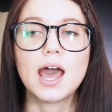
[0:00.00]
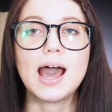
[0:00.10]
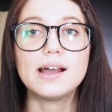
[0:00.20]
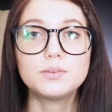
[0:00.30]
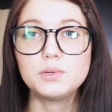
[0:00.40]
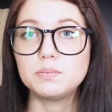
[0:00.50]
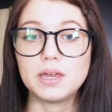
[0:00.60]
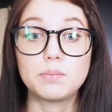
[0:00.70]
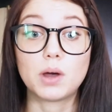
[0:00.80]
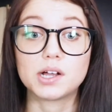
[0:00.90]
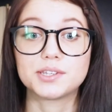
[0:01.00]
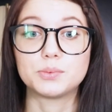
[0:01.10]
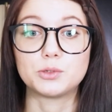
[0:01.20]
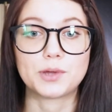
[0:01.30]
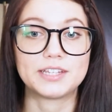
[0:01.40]
has been made
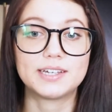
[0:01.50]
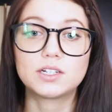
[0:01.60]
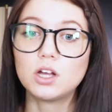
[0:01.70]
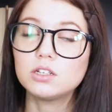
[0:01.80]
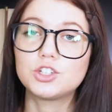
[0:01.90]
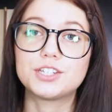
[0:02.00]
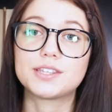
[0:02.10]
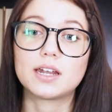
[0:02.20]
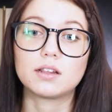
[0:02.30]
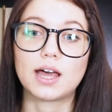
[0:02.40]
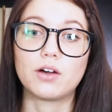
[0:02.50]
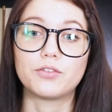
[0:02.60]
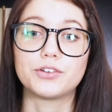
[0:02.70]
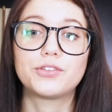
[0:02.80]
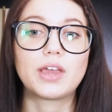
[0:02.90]
possible by technologies that allow
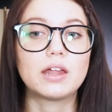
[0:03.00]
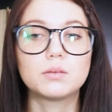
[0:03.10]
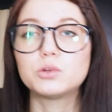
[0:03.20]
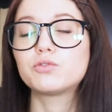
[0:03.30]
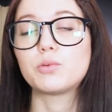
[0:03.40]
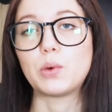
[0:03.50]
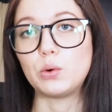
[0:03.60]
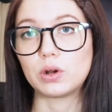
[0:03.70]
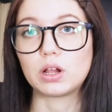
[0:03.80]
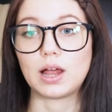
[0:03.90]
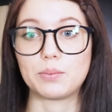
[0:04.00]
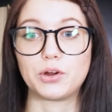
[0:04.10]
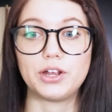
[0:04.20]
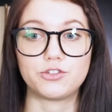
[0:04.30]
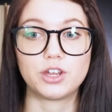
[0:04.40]
for scalable remote
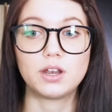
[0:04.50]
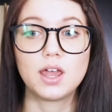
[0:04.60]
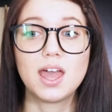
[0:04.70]
collaboration.